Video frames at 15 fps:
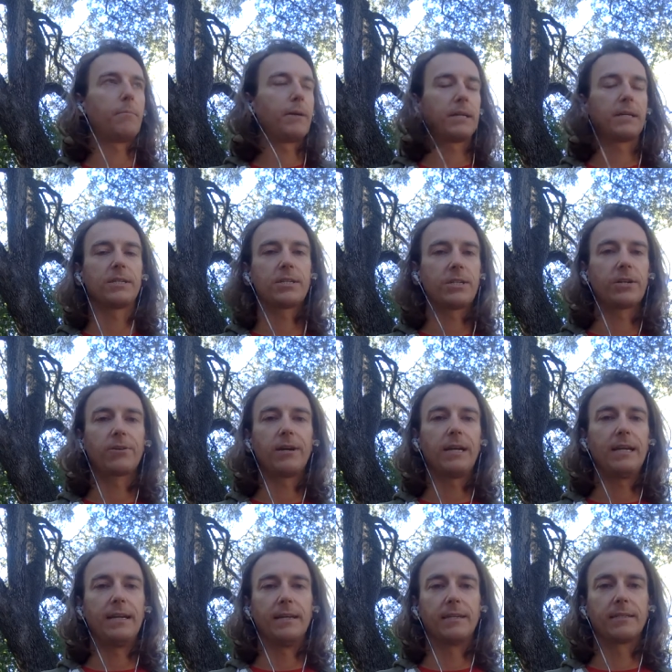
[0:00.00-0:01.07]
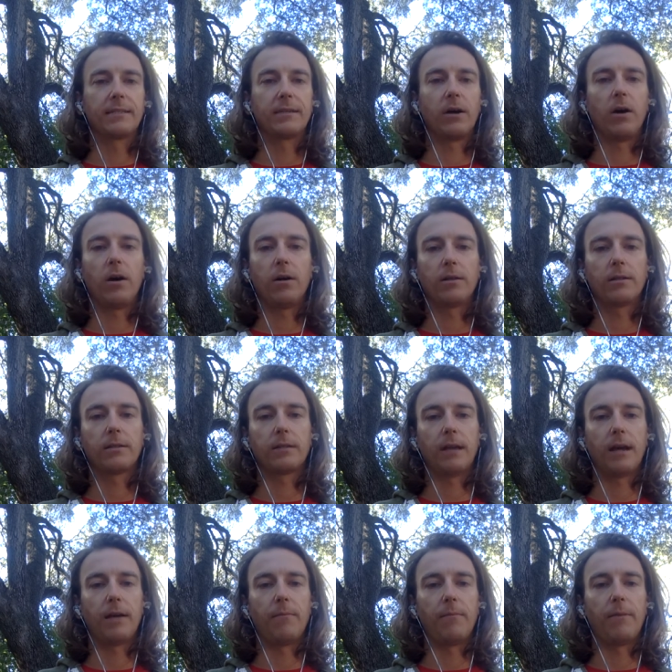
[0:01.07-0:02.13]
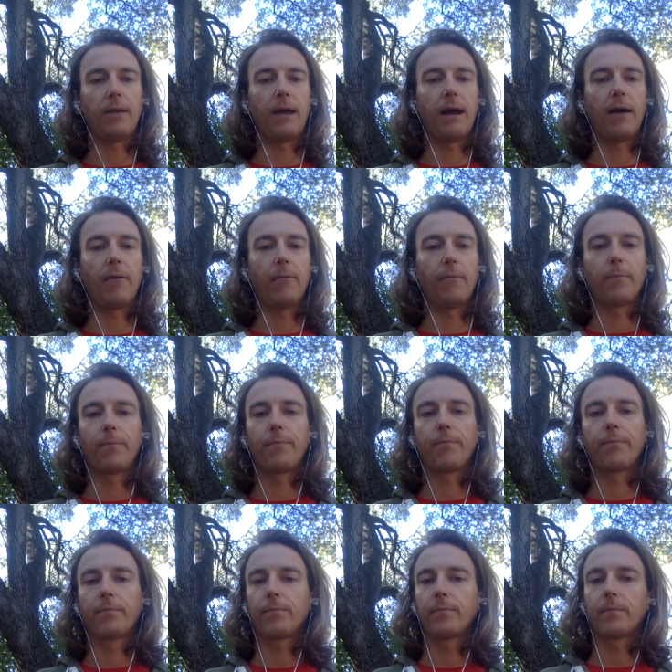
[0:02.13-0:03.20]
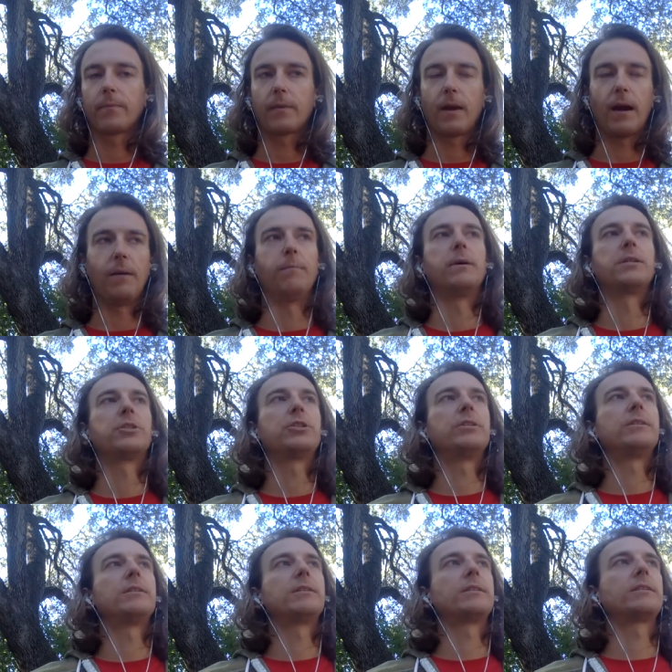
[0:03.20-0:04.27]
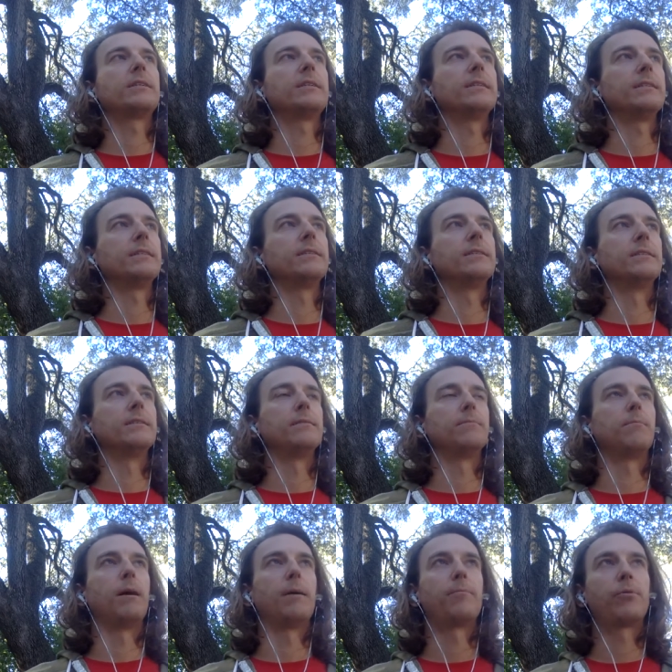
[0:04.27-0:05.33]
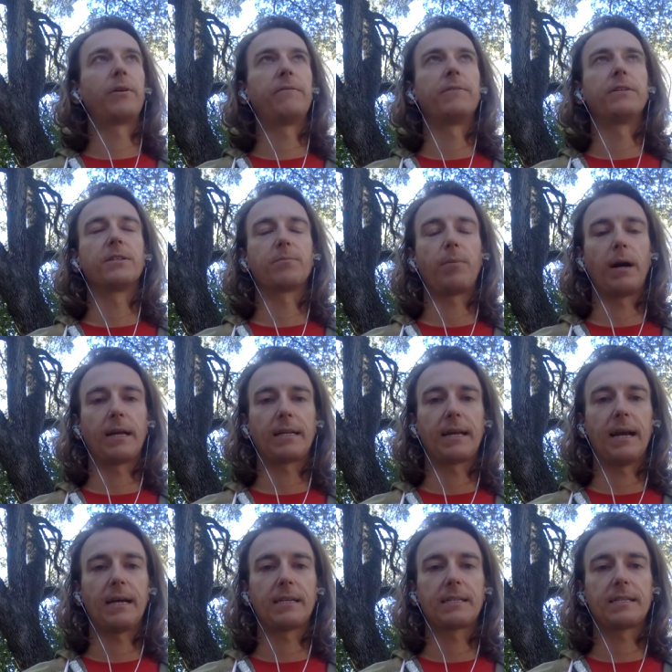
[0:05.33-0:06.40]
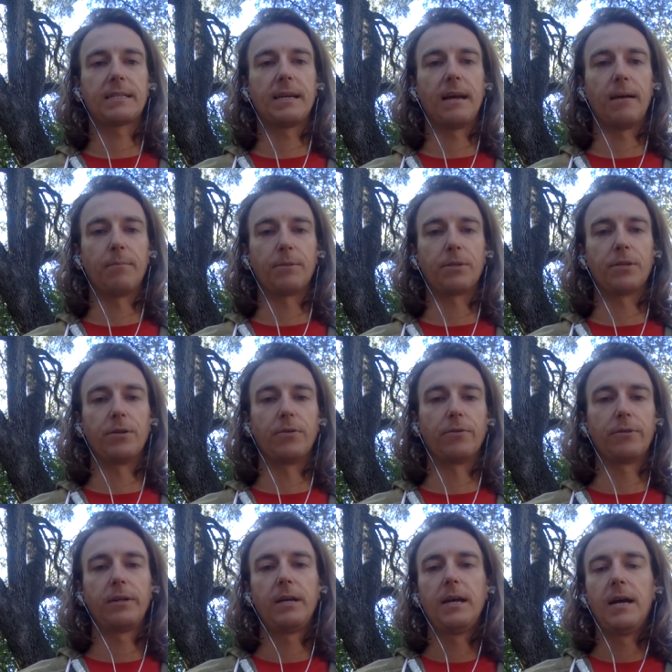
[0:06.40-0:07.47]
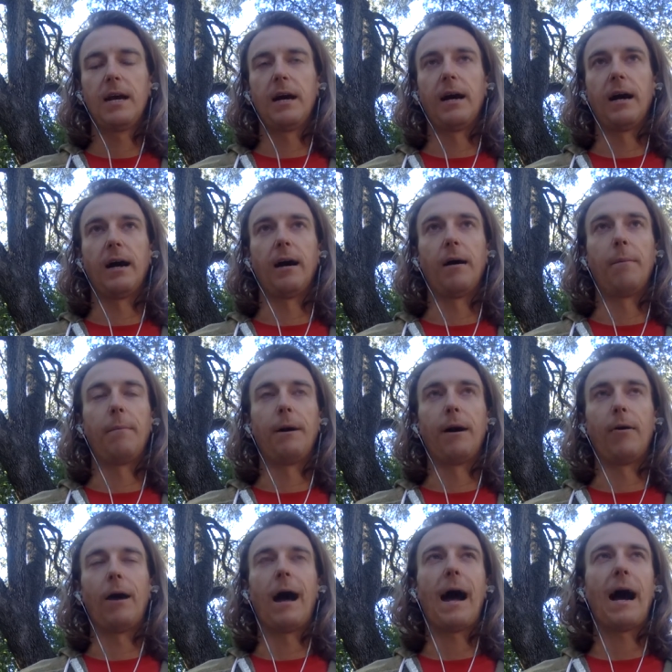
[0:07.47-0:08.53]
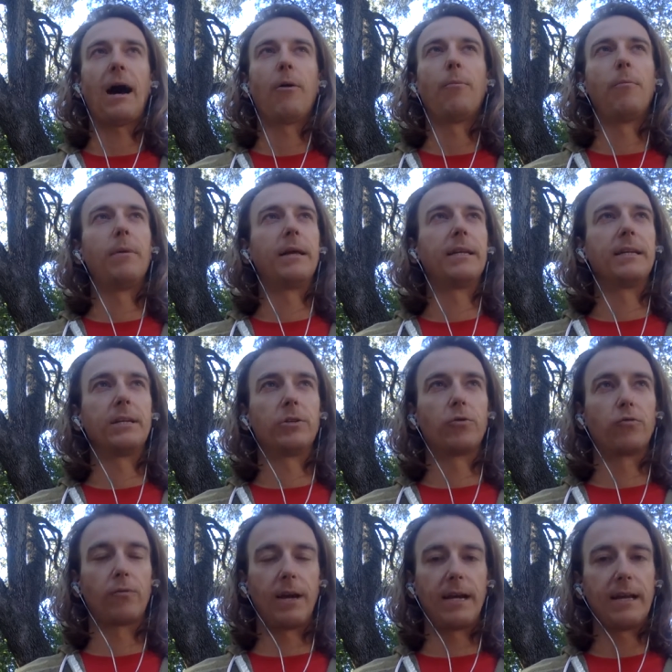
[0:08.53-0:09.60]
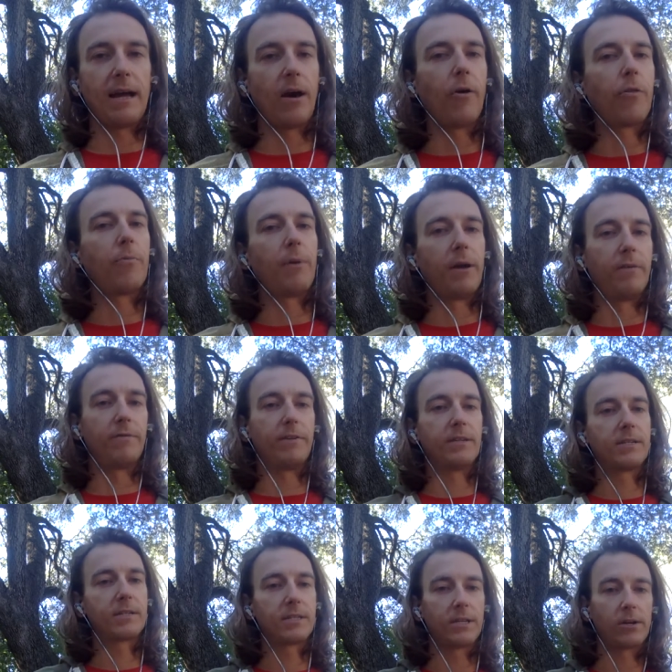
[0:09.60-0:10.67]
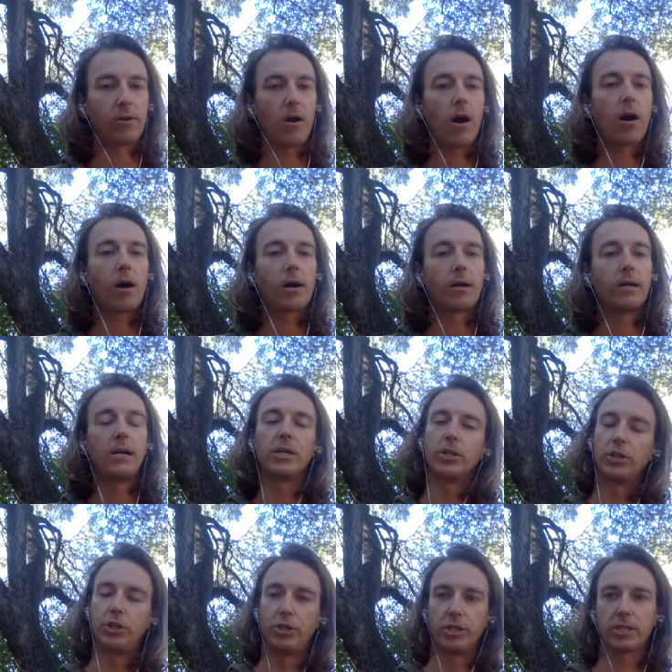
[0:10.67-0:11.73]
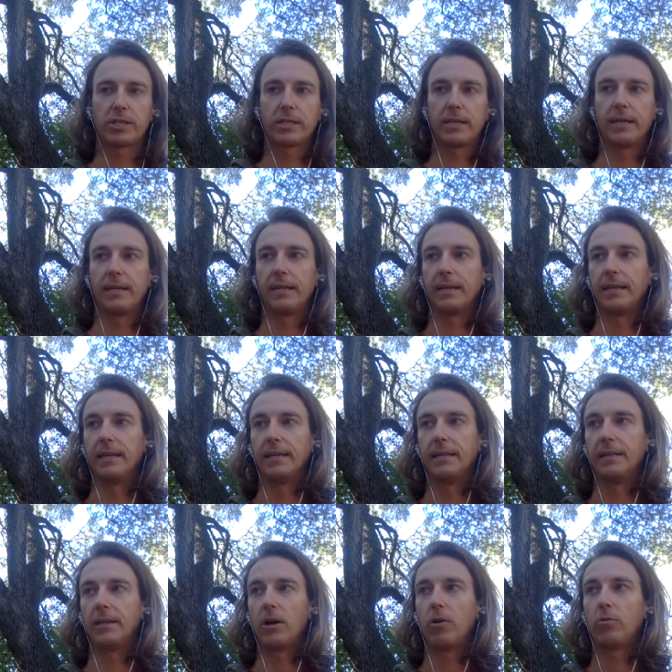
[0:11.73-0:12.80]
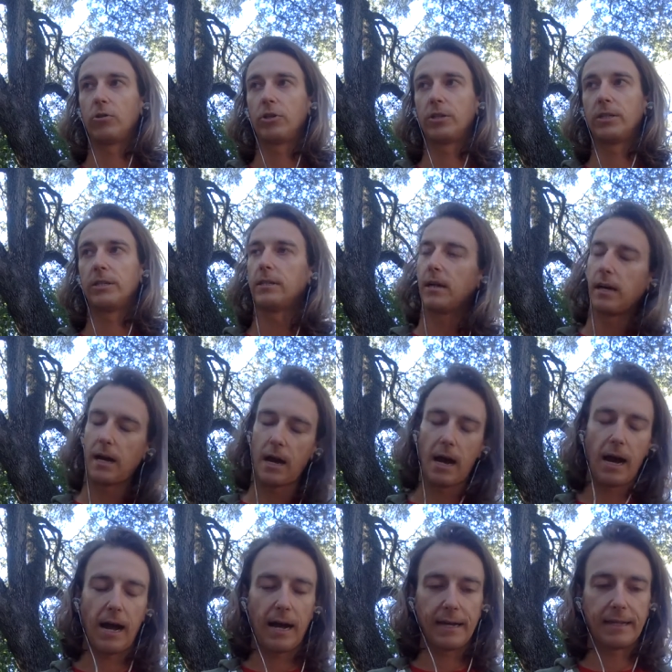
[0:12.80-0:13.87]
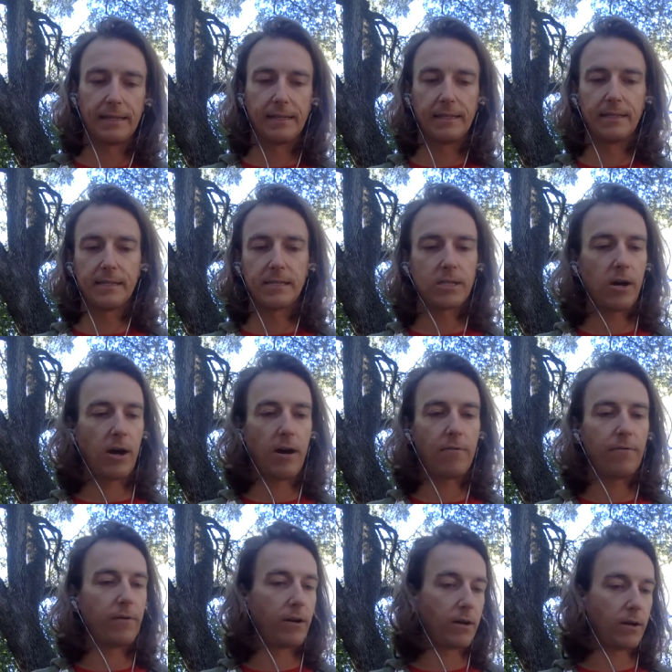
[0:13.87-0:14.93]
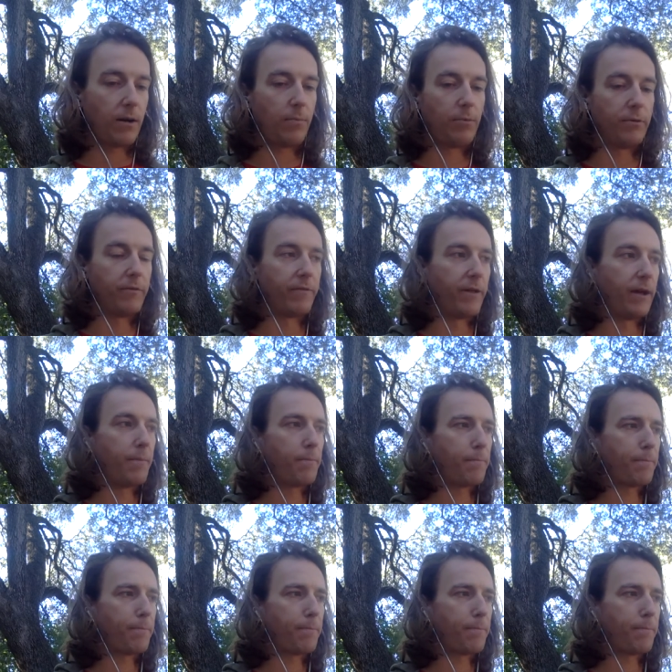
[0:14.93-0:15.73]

because they're in it all the time. Now, I mentioned this in my previous podcast episode uh, about how many great health benefits there are just getting in the ocean. I can list off a couple of them,